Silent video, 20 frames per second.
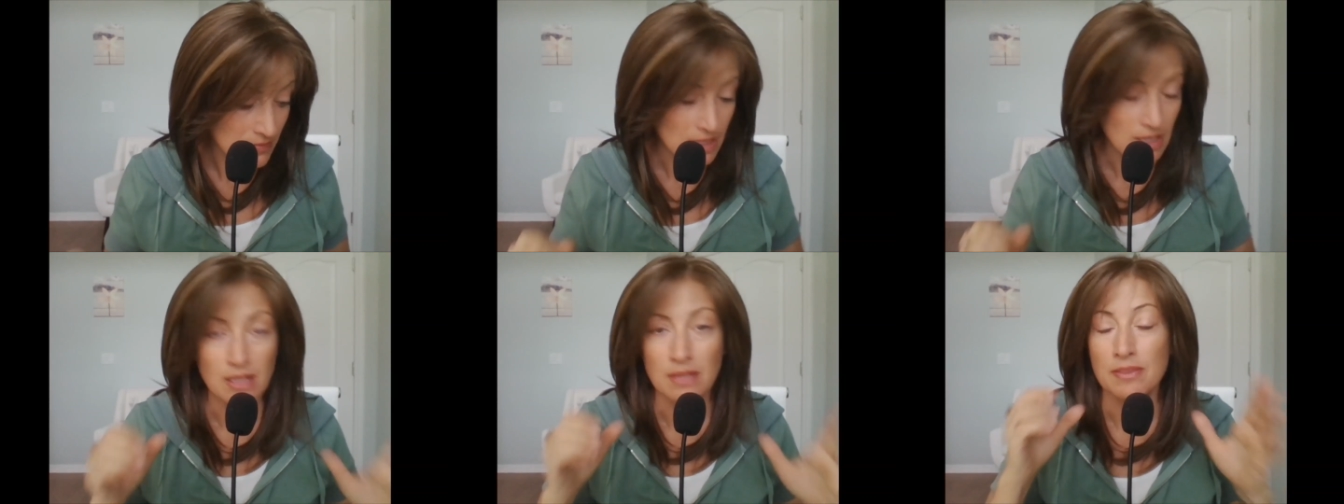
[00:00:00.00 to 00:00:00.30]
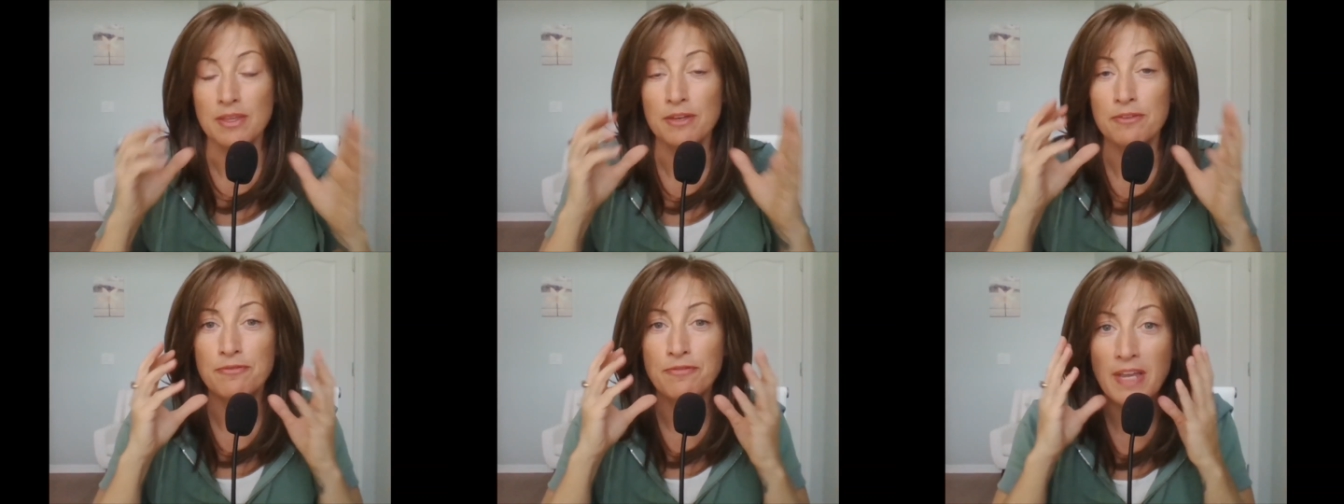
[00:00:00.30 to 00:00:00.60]

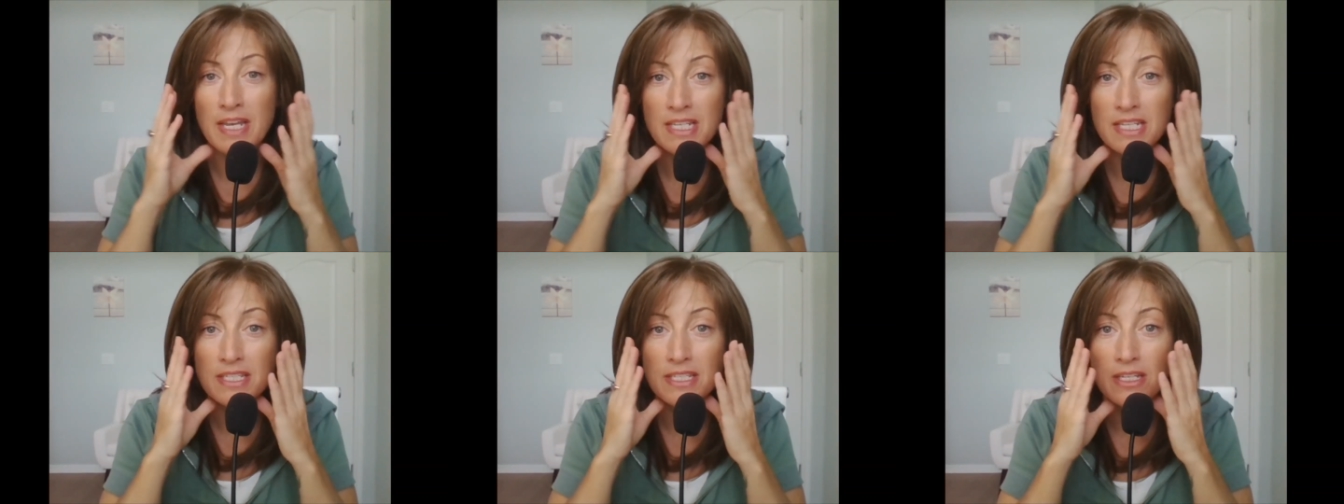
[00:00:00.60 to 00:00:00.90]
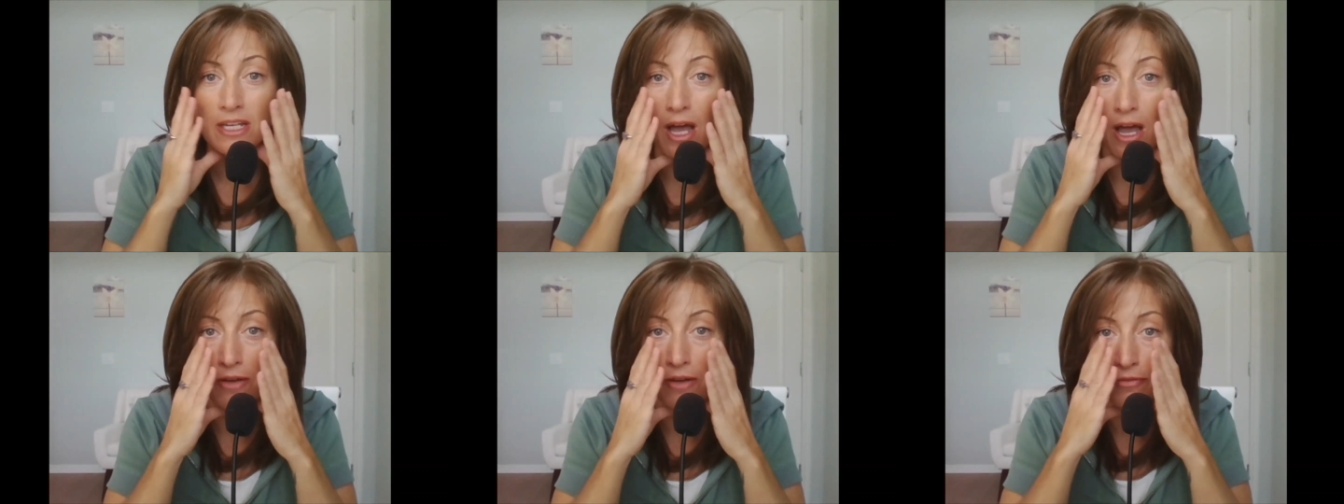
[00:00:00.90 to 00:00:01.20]
The face
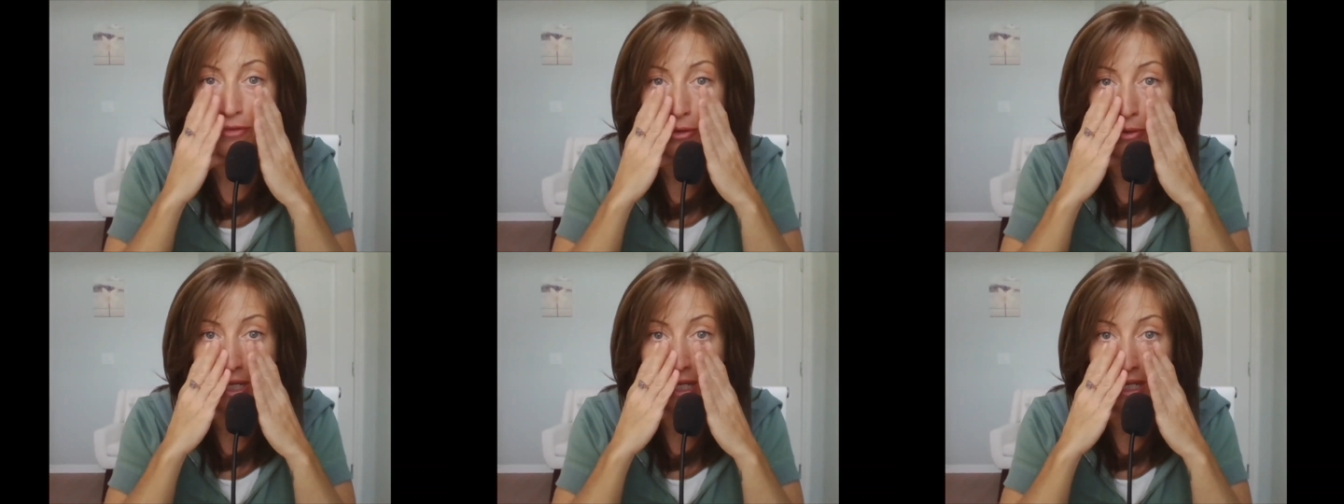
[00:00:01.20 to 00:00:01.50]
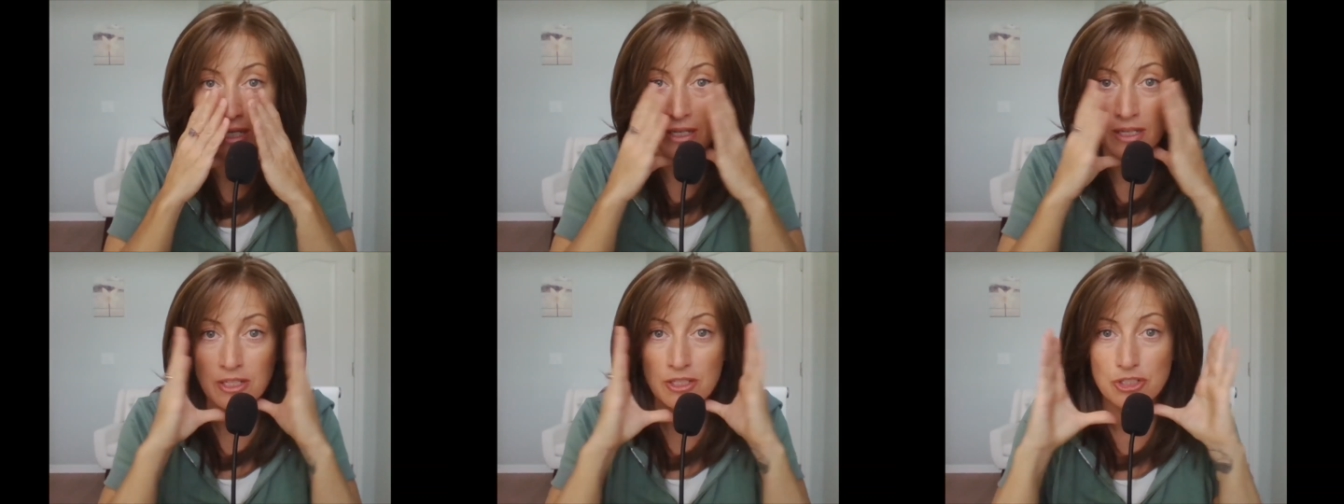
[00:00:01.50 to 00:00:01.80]

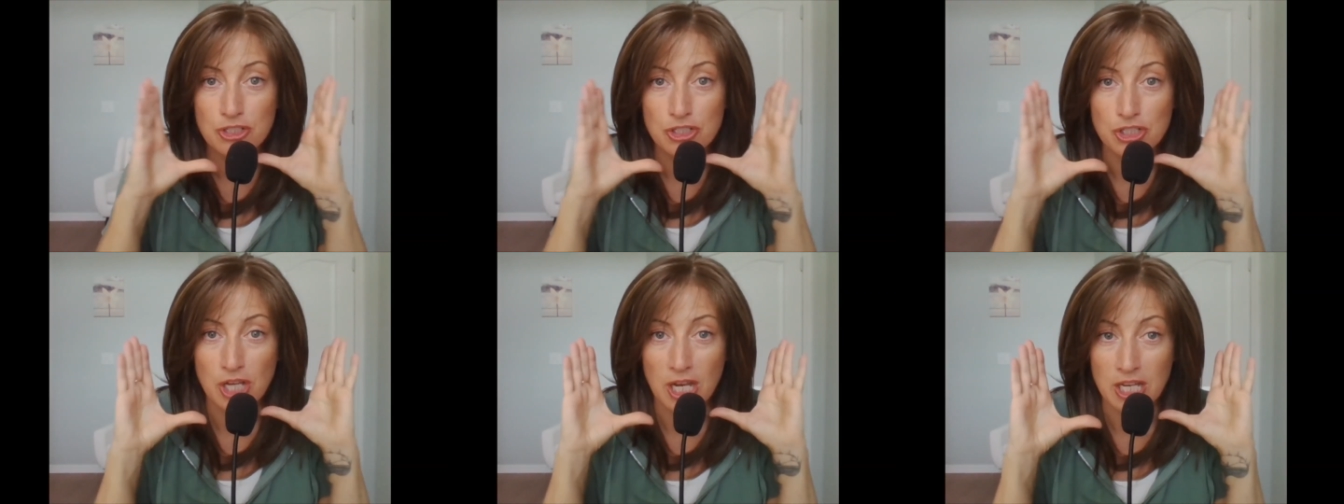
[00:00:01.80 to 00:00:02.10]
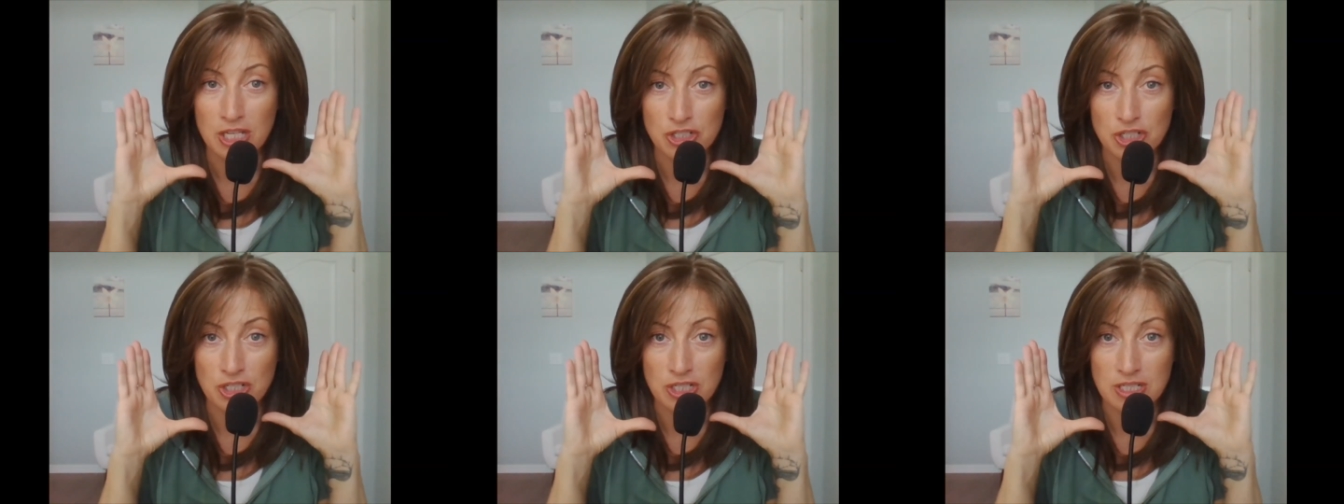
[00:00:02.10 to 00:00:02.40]
covering
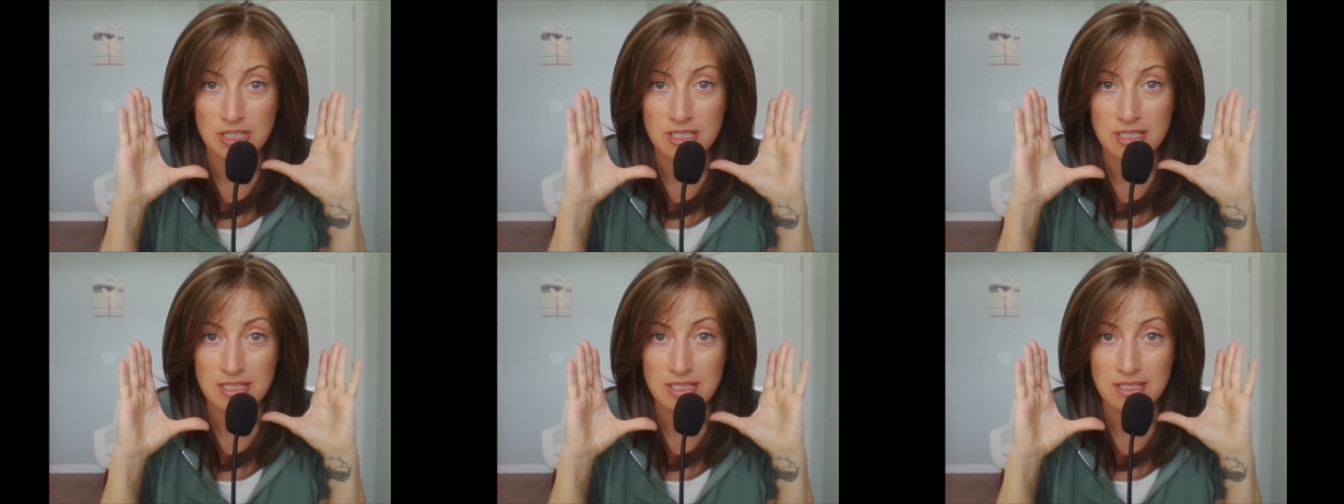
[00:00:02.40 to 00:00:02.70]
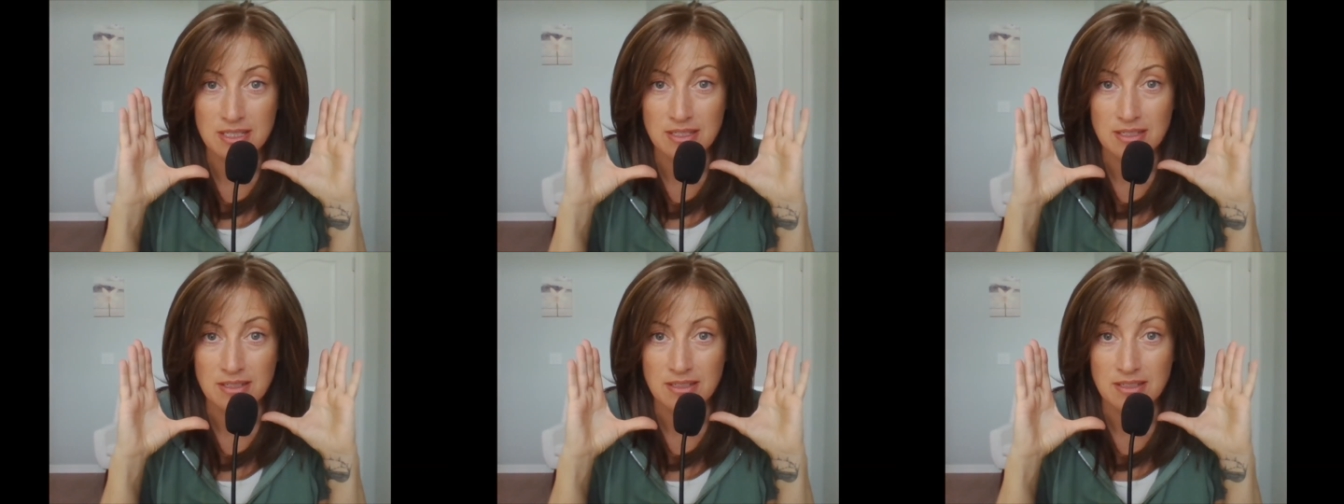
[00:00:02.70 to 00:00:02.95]
changes.